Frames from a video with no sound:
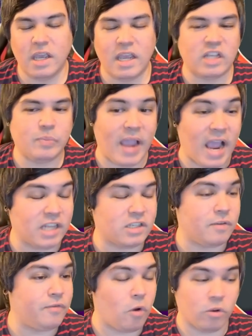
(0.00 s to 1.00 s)
His
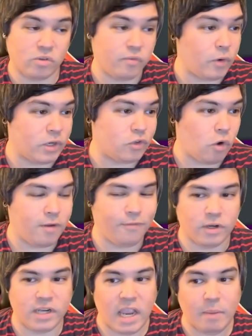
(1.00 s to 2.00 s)
passive, also very strong for
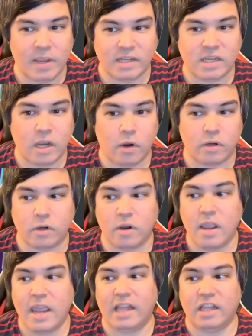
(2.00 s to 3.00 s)
a tank-based character,
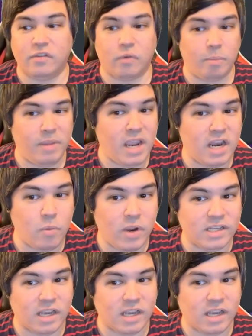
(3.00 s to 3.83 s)
at least for me anyways.